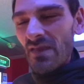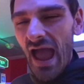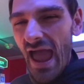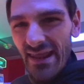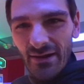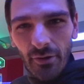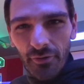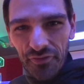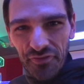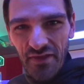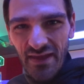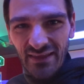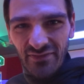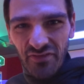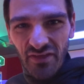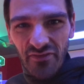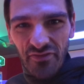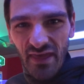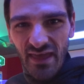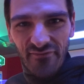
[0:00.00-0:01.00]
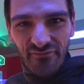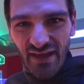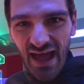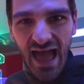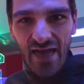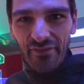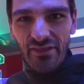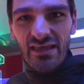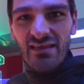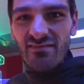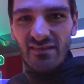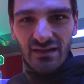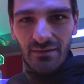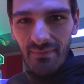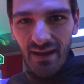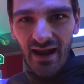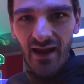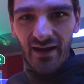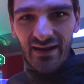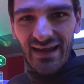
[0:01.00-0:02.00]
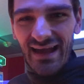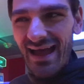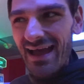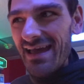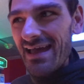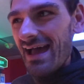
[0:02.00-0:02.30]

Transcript: I don't think that they've got these in America.